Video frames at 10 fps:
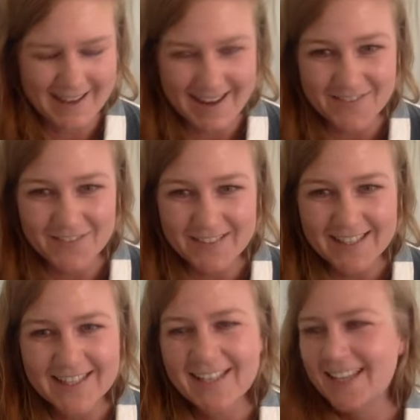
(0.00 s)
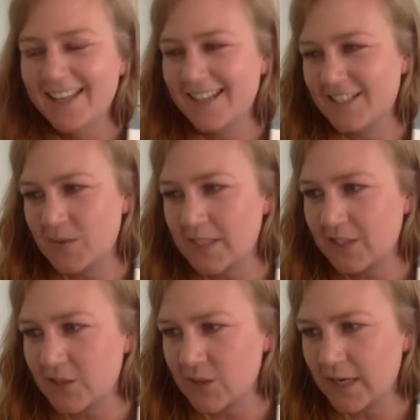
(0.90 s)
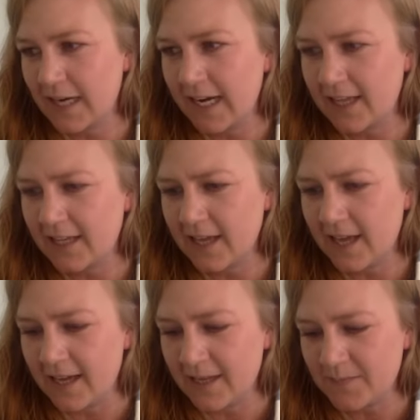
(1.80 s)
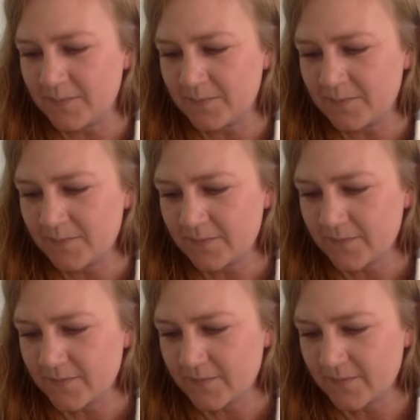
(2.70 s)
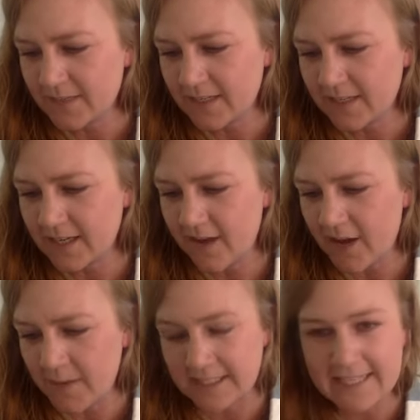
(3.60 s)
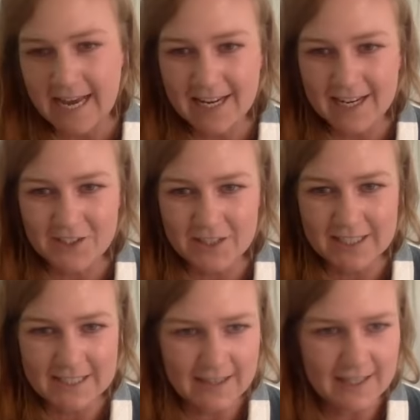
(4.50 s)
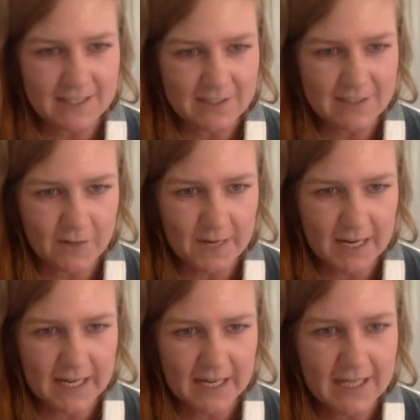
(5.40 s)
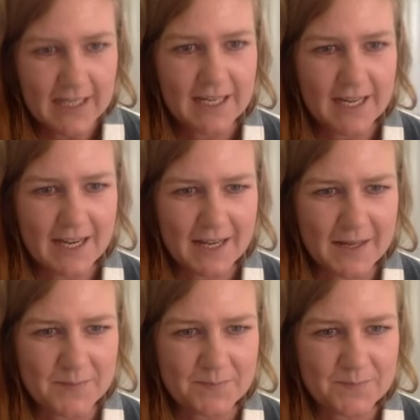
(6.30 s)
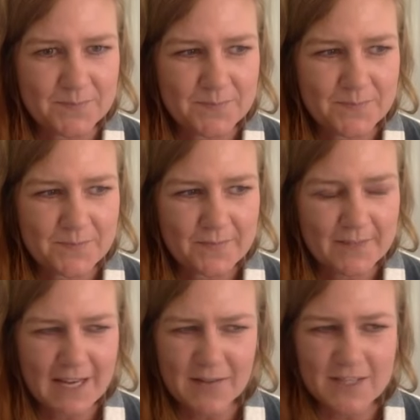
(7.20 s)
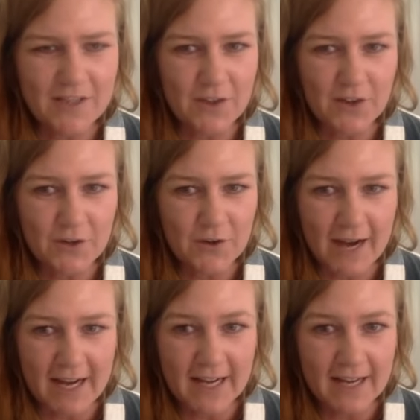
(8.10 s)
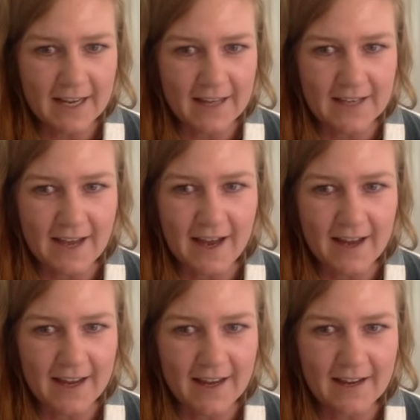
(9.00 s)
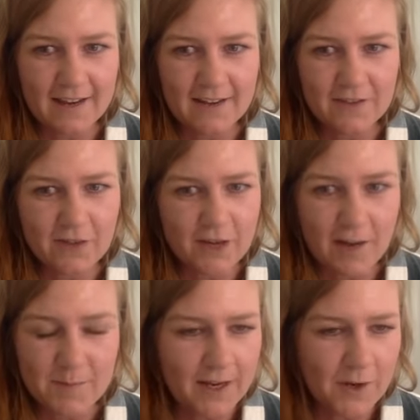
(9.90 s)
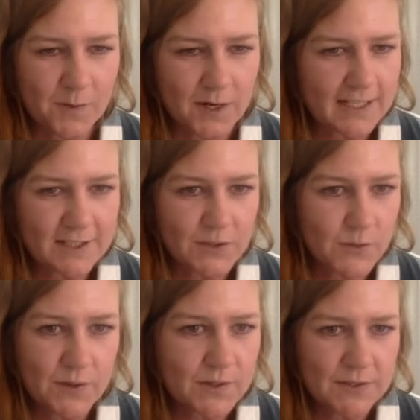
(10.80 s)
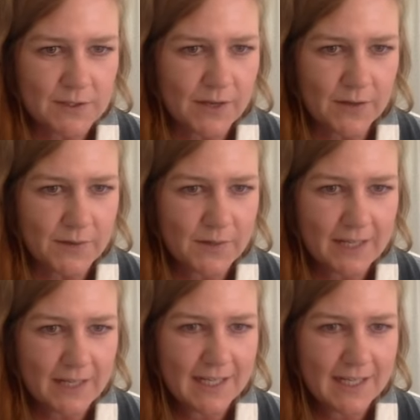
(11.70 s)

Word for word: I have this one story. Um, of how my dad actually did this for me. Um, I was in third grade and I forgot my homework at school. So